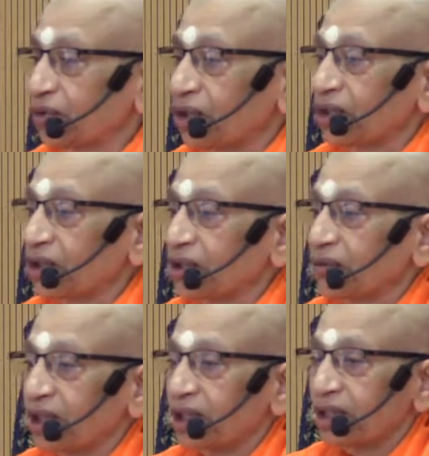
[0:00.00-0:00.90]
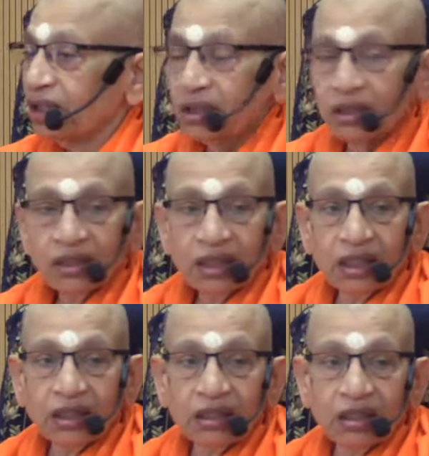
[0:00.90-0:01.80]
you do not require
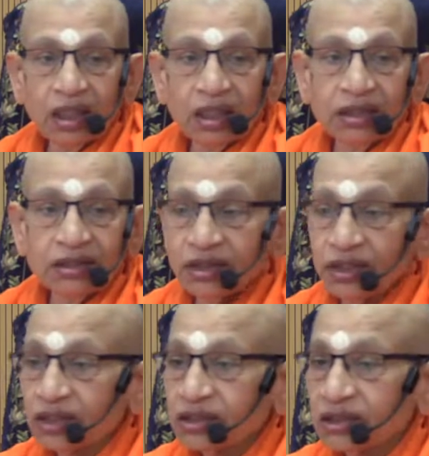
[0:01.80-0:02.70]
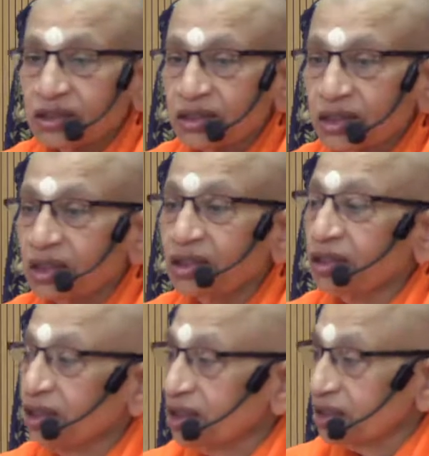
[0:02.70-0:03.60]
any eyes, ears,
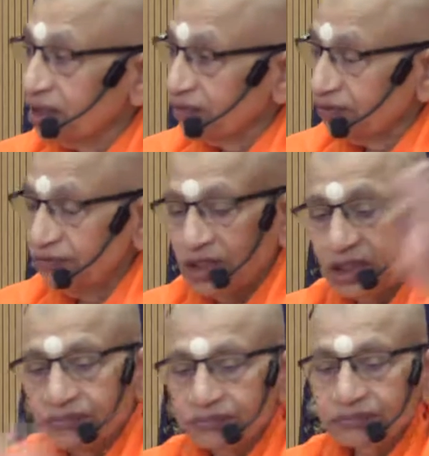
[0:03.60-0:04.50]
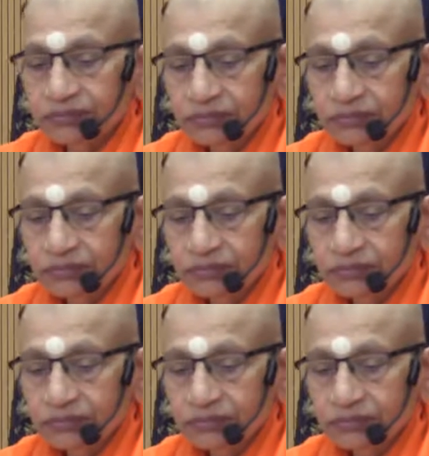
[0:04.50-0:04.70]
etc. It is self revealing.